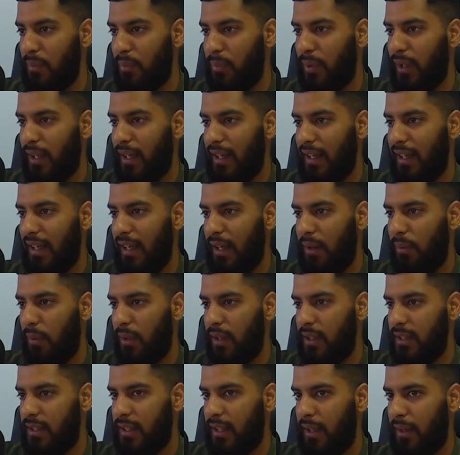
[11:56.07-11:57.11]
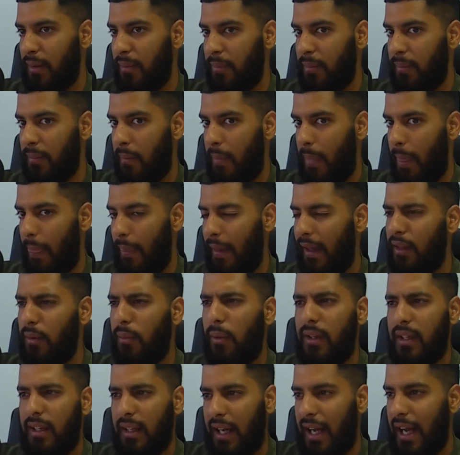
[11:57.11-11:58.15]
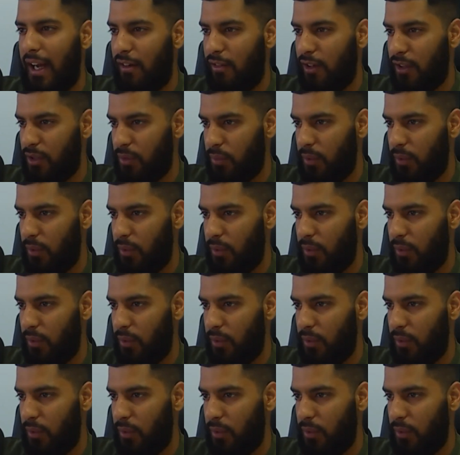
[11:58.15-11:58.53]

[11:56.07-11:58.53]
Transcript: but it was the one in High Cross,